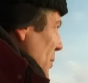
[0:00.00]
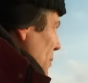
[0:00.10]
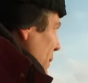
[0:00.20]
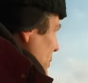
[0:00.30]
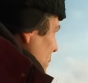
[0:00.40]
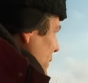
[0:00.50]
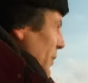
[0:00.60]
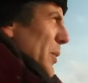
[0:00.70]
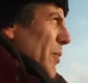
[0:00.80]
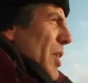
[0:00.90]
Now, what does one
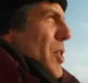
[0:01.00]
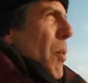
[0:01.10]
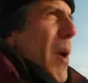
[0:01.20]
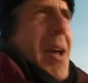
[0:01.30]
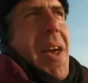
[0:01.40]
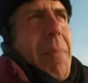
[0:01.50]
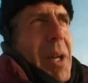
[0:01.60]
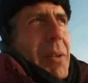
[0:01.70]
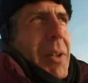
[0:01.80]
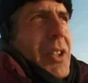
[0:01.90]
do in Russia? Why am
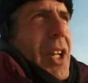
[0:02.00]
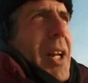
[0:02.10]
I in Russia